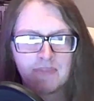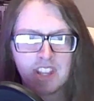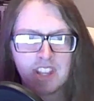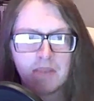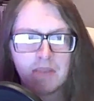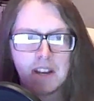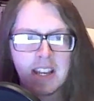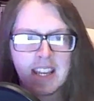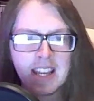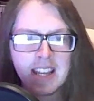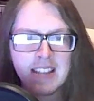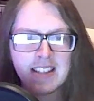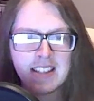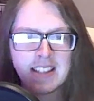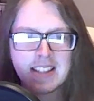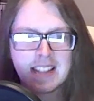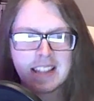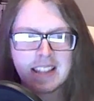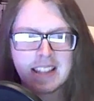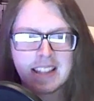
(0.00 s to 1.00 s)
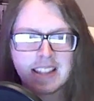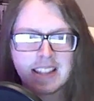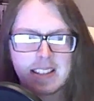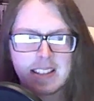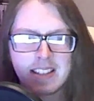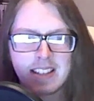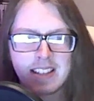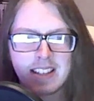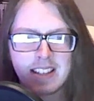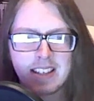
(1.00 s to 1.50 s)
My guess is that this is
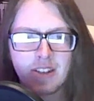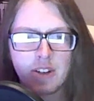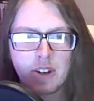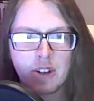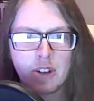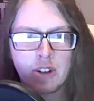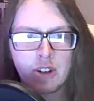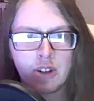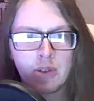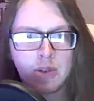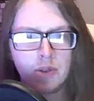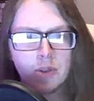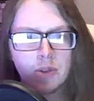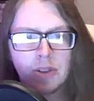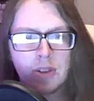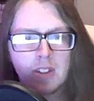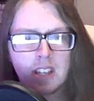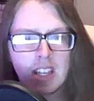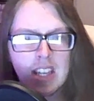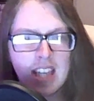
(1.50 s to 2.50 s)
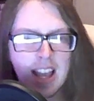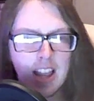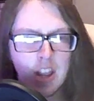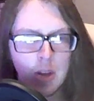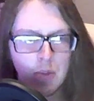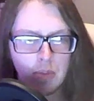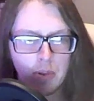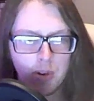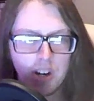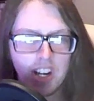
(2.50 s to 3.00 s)
either due to the
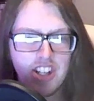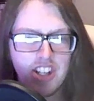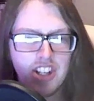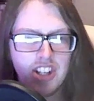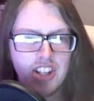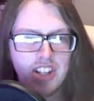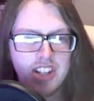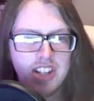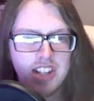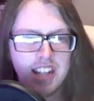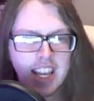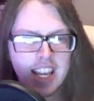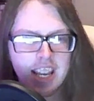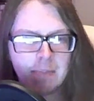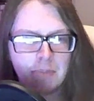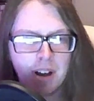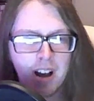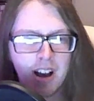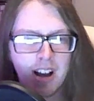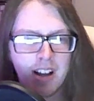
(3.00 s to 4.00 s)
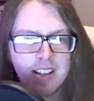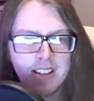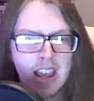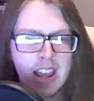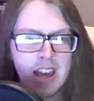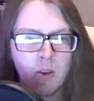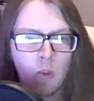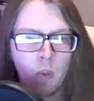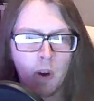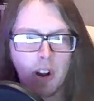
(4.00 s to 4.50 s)
calibration tick box
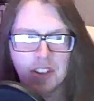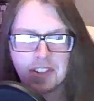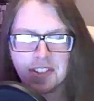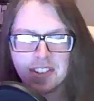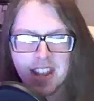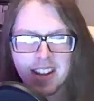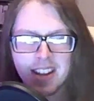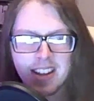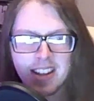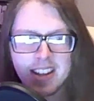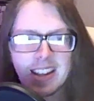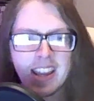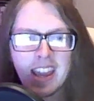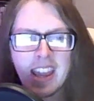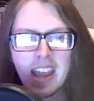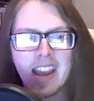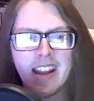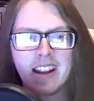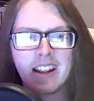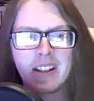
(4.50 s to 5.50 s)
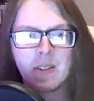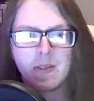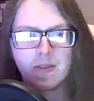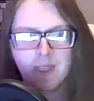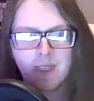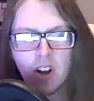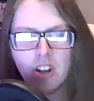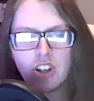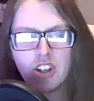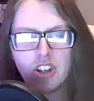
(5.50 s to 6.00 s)
while sending and its
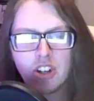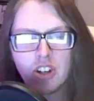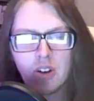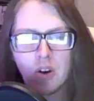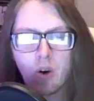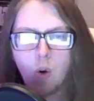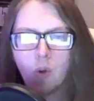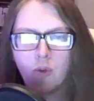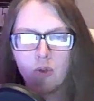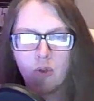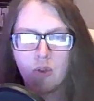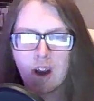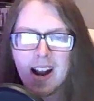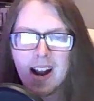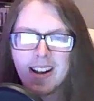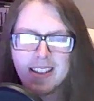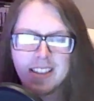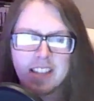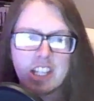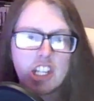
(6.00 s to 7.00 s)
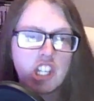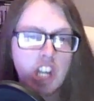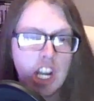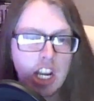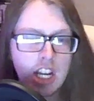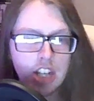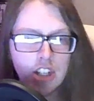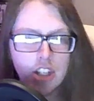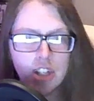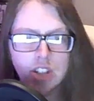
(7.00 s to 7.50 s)
function overriding the
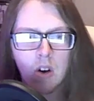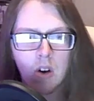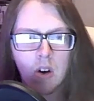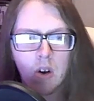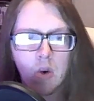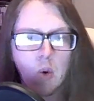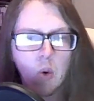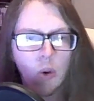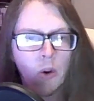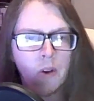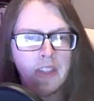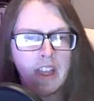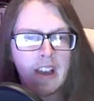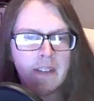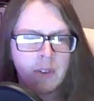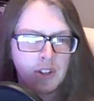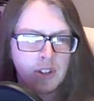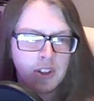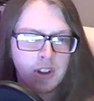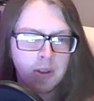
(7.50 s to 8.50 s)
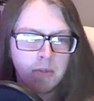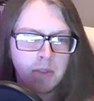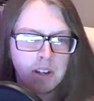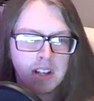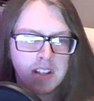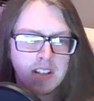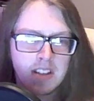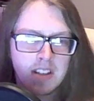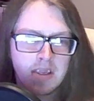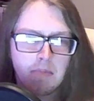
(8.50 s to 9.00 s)
changes, or that for some
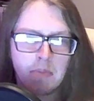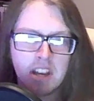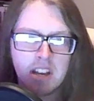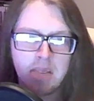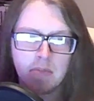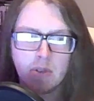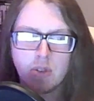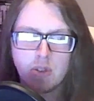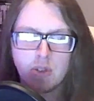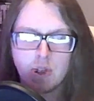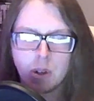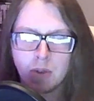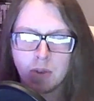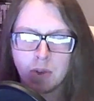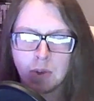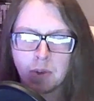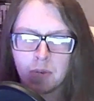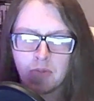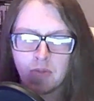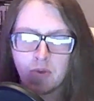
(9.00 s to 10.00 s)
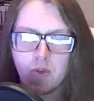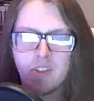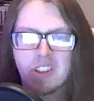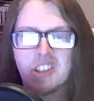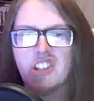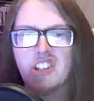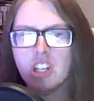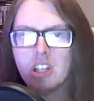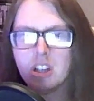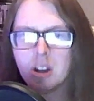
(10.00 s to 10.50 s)
reason the Bambu servers removed the
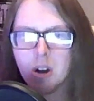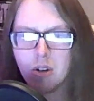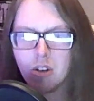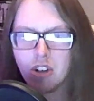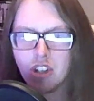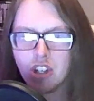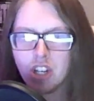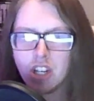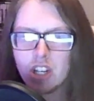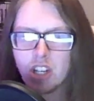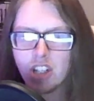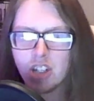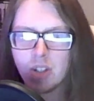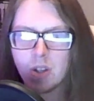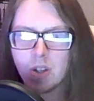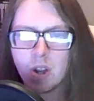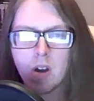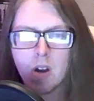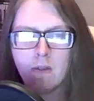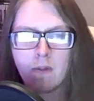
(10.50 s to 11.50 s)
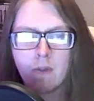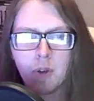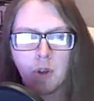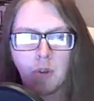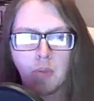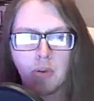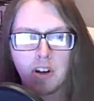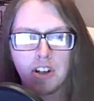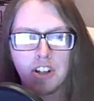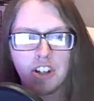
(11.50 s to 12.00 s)
G-code changes for the
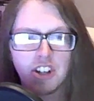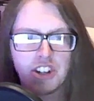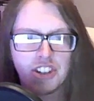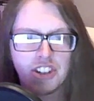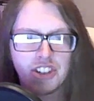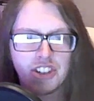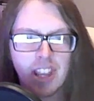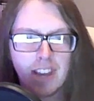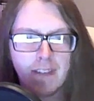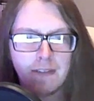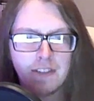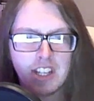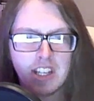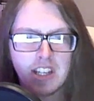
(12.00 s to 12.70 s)
printer's safety,